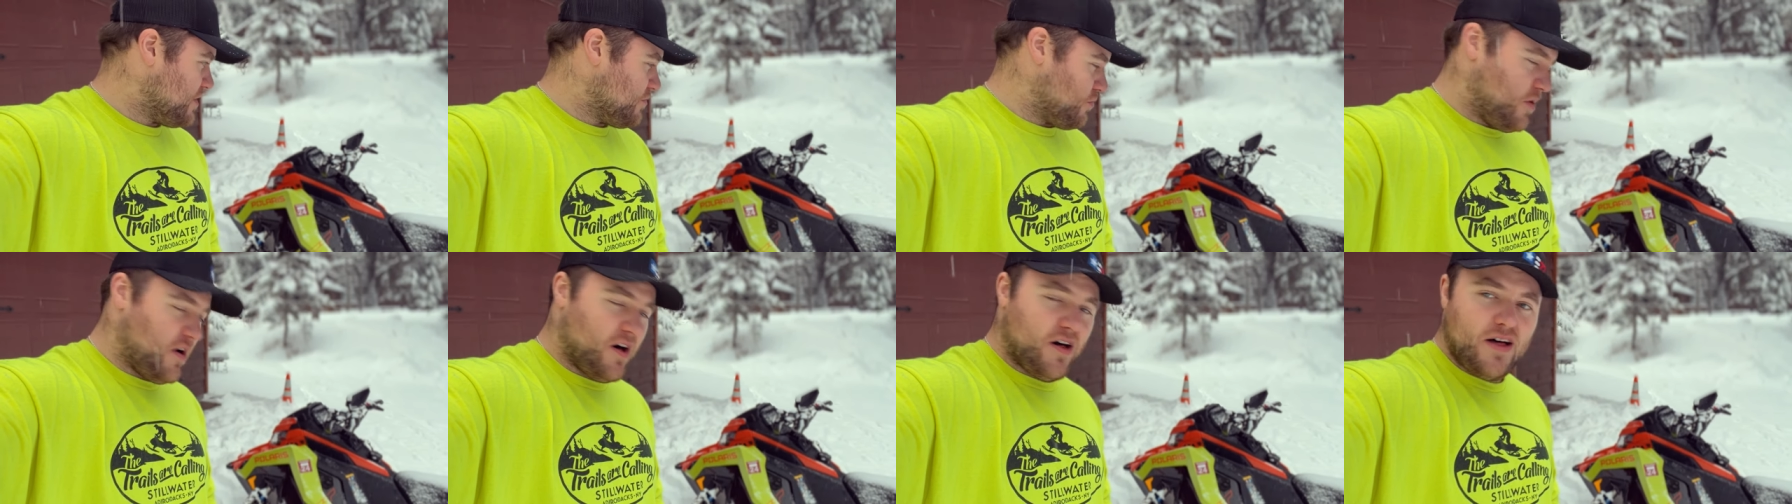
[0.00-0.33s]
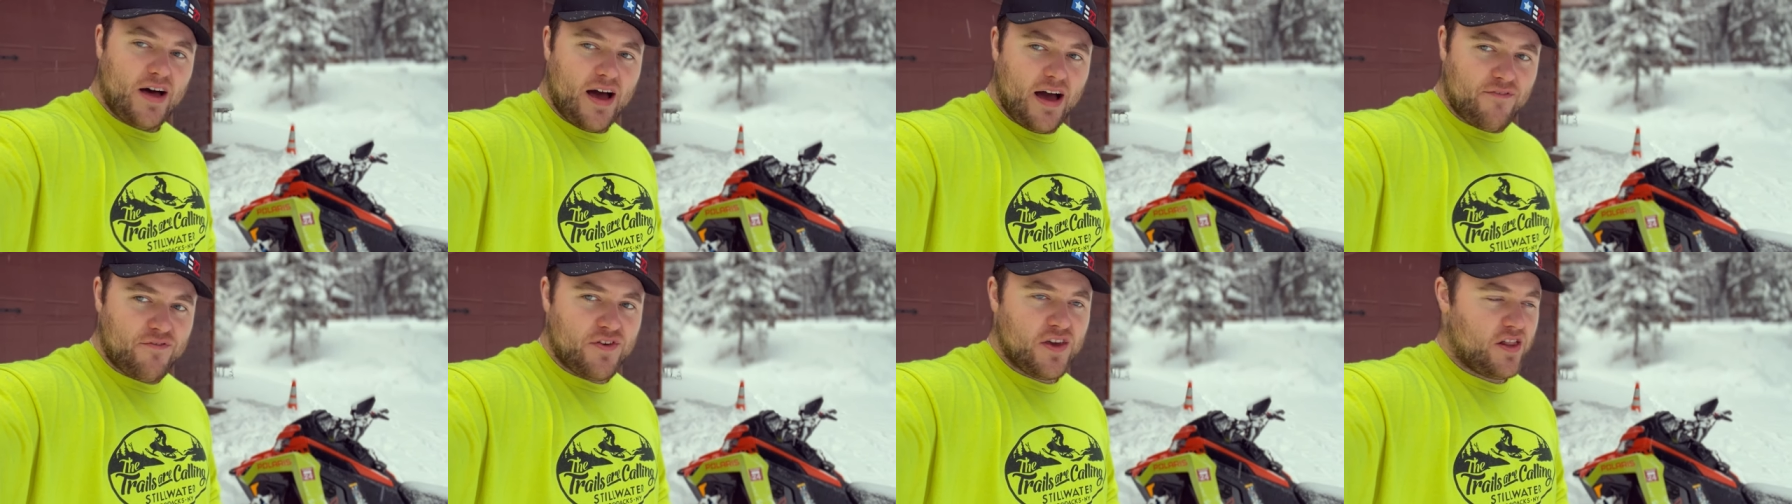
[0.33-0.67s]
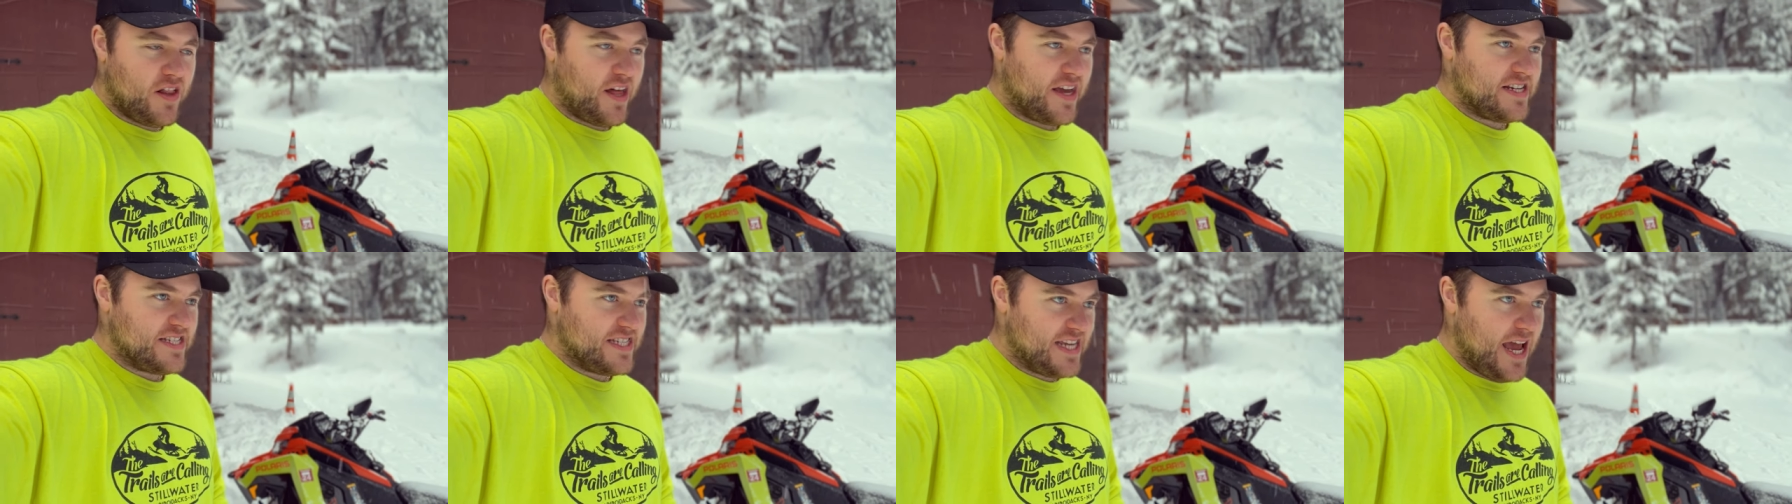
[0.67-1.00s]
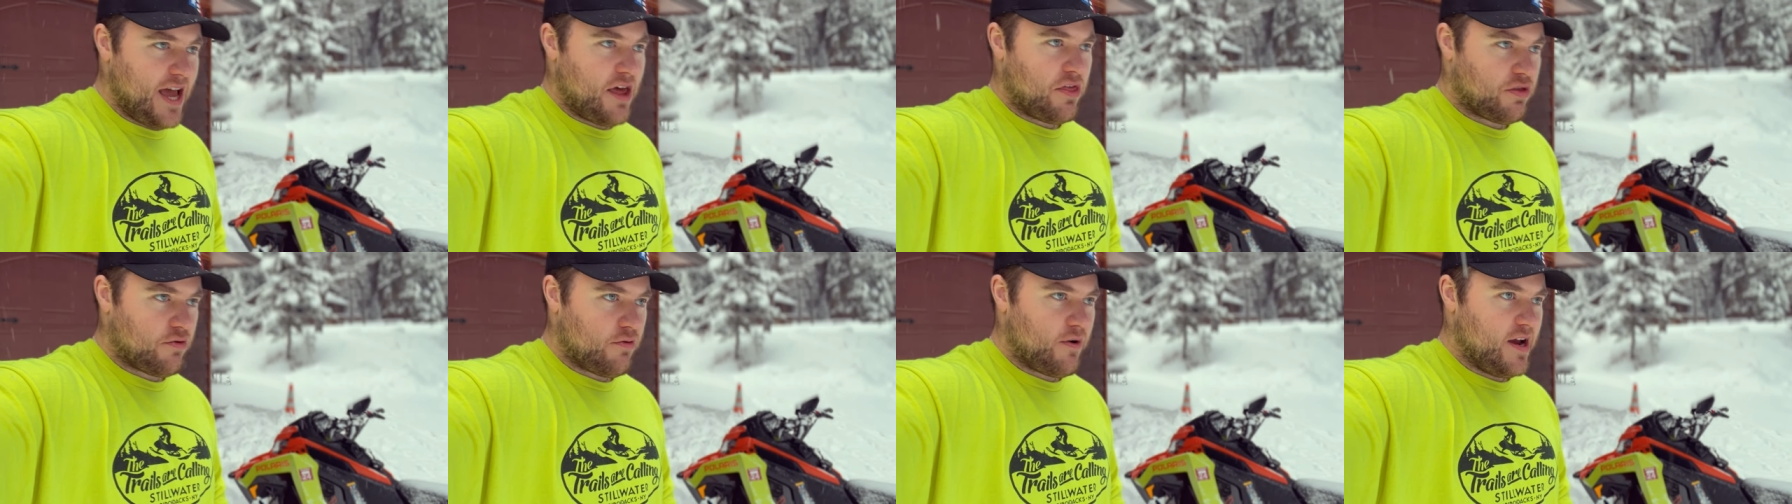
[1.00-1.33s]
Well, I feel like
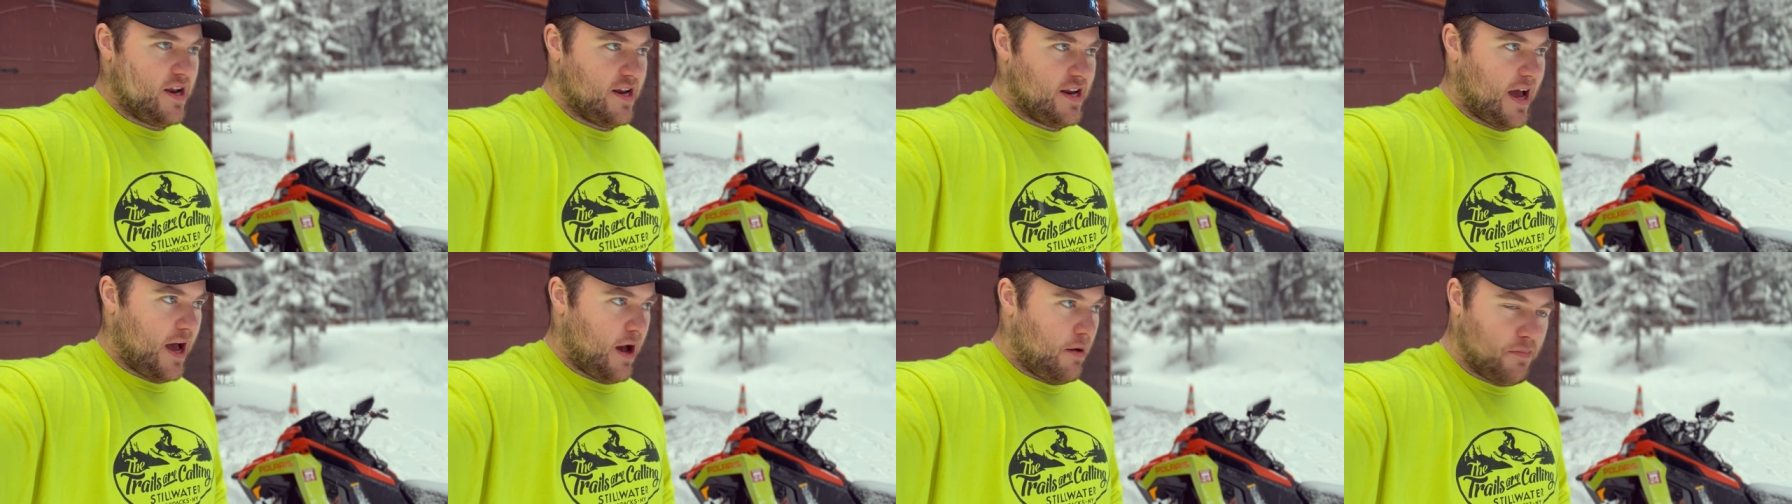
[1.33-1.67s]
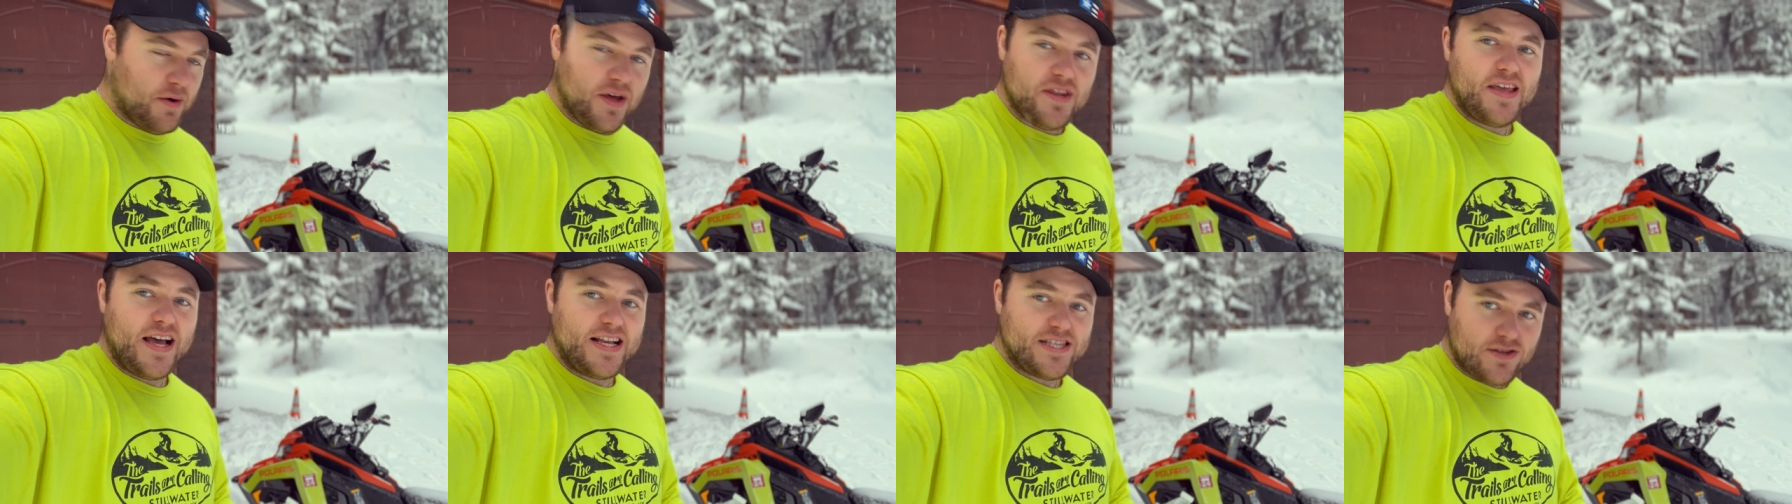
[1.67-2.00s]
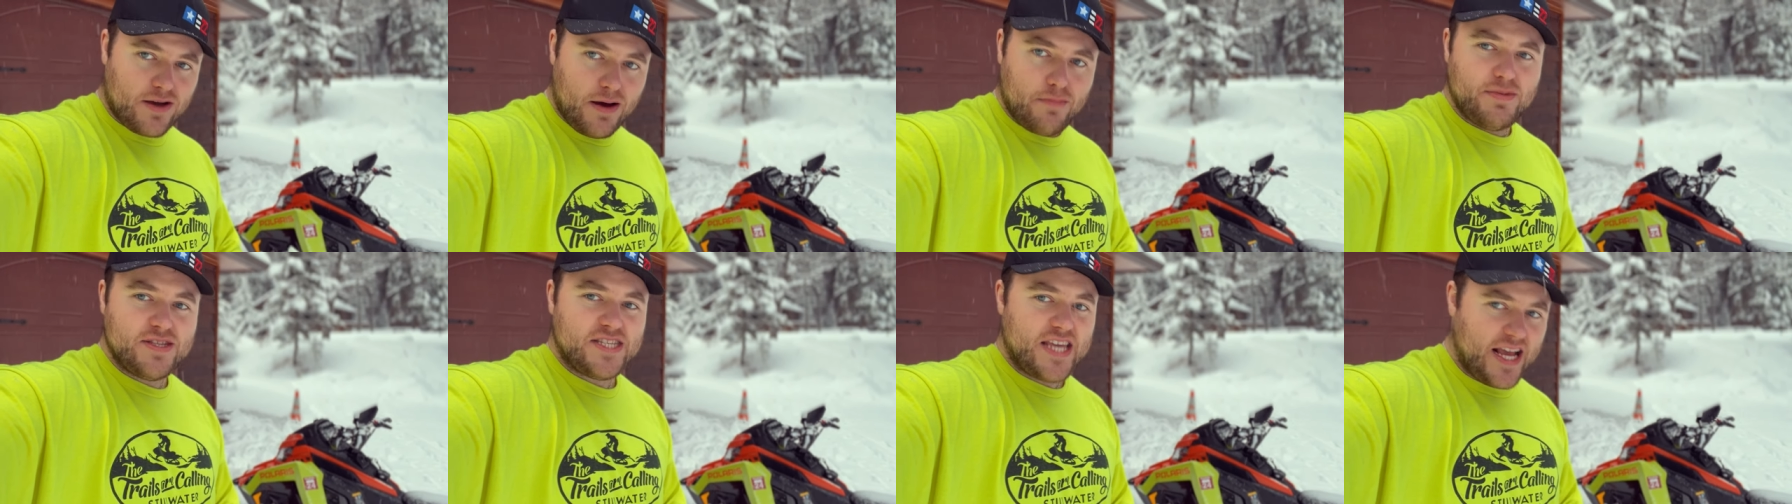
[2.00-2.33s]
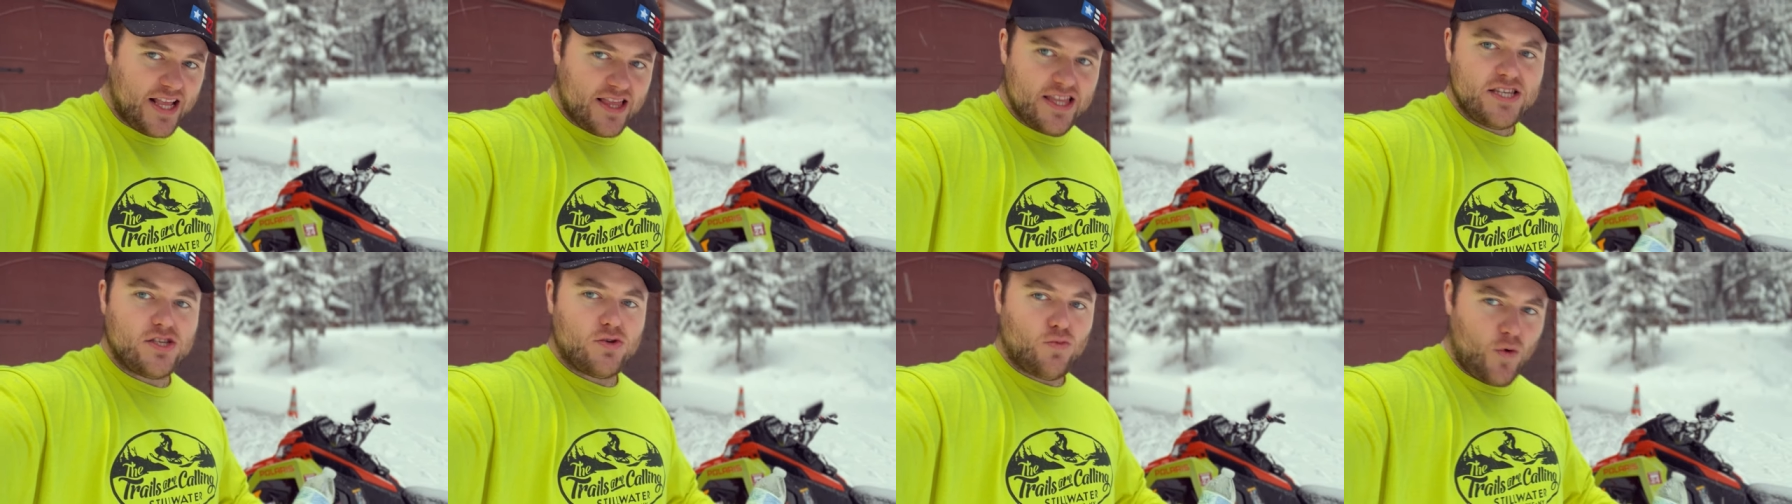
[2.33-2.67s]
death right now, but that's how I'm going to
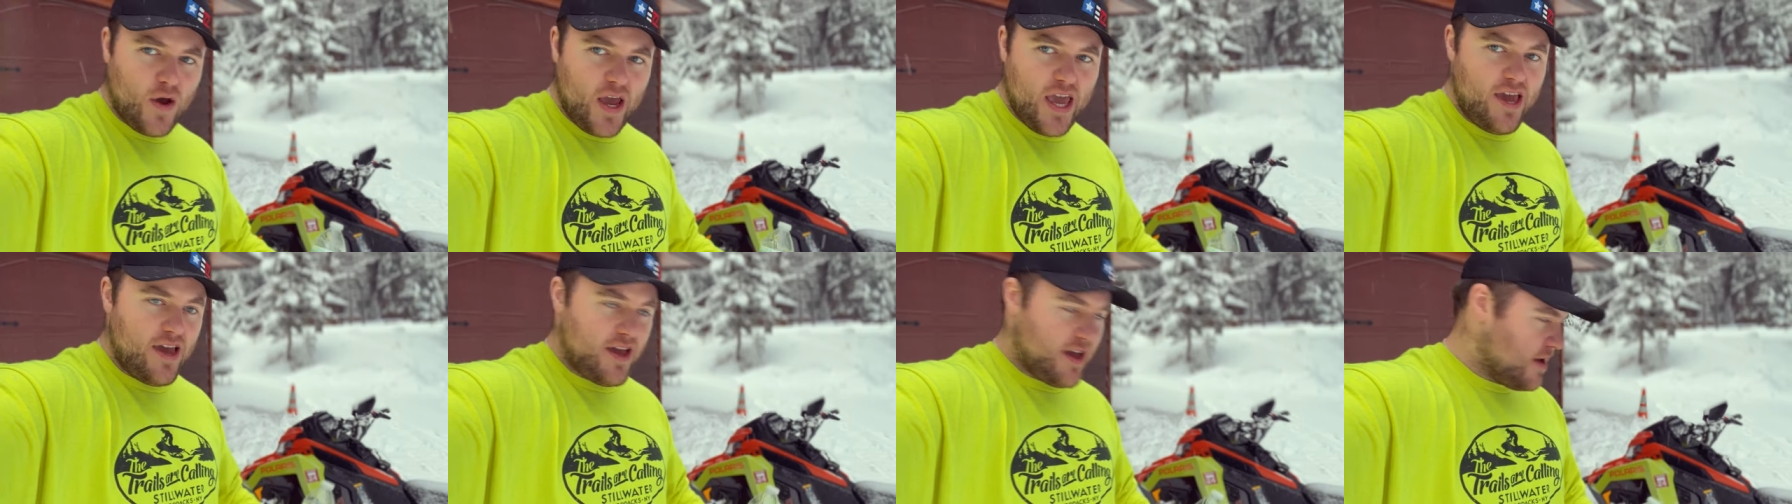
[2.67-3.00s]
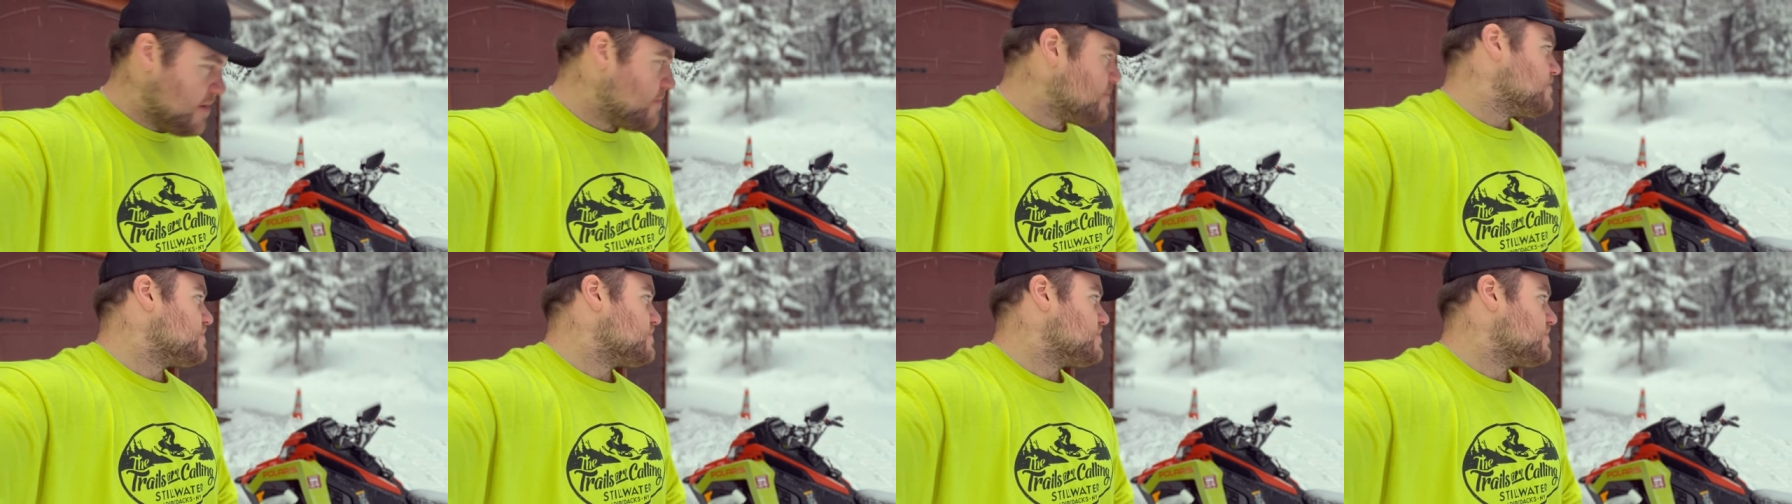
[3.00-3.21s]
take this week